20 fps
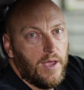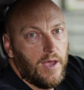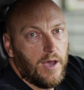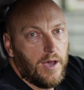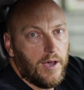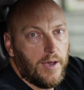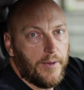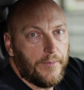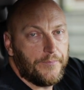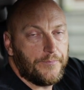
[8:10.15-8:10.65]

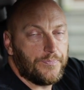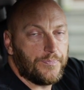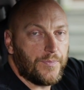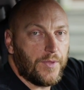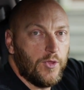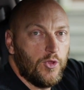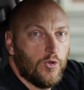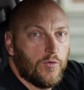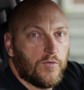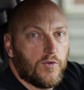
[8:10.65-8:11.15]

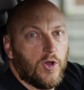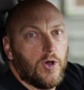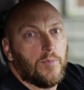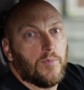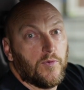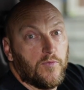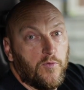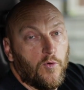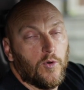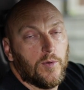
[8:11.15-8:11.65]
the overall
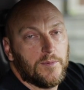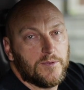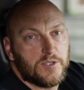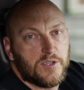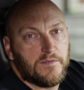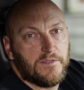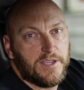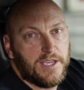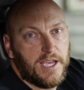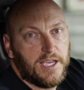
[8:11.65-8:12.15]
performance
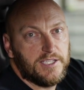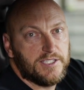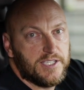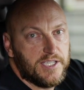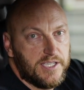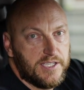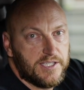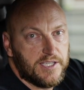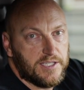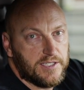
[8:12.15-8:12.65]
of the
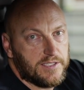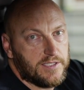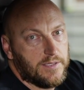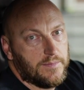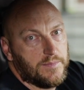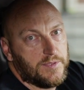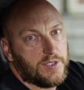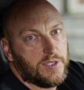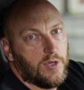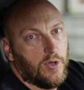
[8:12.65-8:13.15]
AC
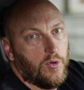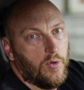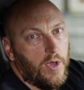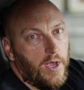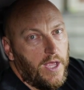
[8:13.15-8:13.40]
system. So